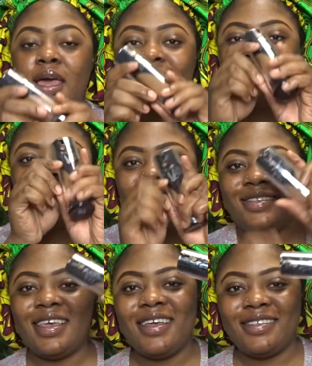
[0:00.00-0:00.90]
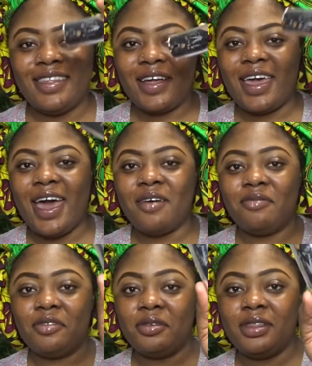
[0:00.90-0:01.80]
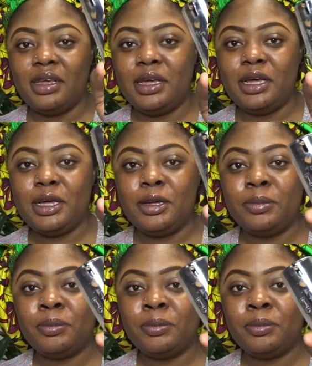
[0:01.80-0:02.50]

is the Kat Von D.